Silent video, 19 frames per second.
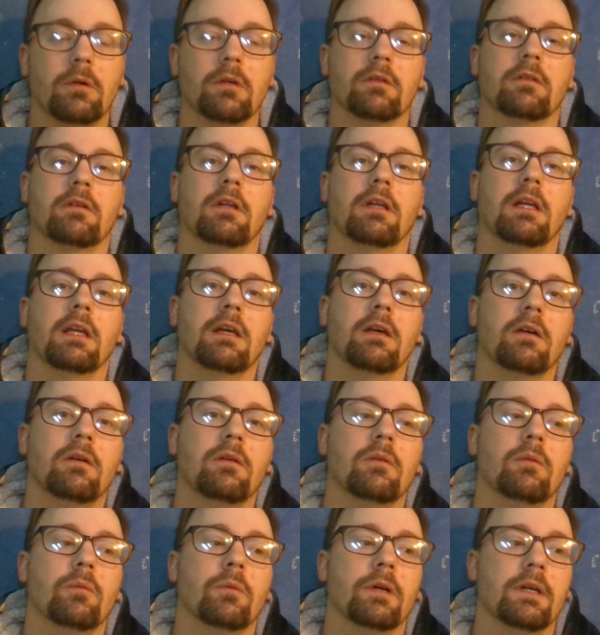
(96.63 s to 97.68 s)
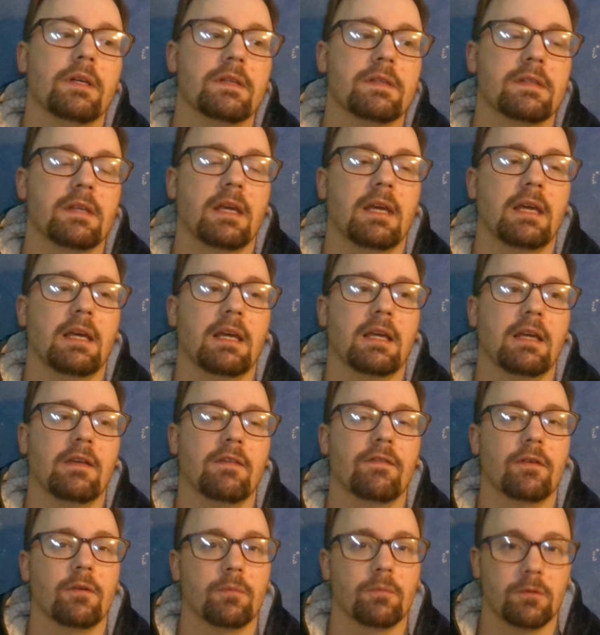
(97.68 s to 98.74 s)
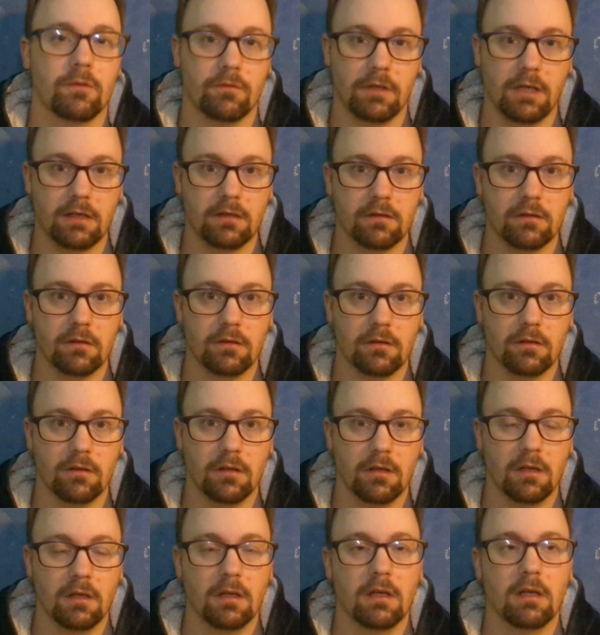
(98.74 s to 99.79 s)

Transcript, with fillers: Walter Hill was a film director,